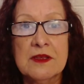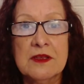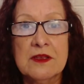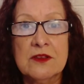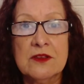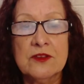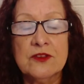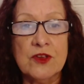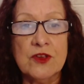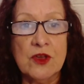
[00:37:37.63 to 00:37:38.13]

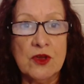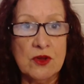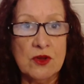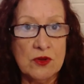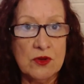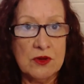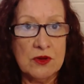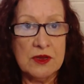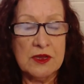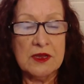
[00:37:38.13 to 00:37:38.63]
So
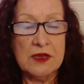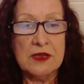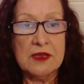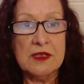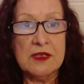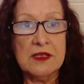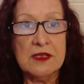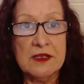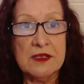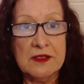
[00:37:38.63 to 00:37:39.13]

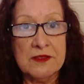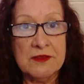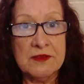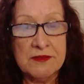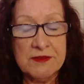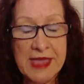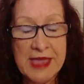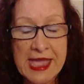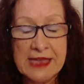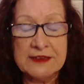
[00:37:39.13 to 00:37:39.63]

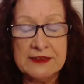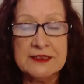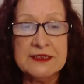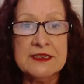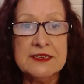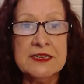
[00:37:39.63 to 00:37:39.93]
that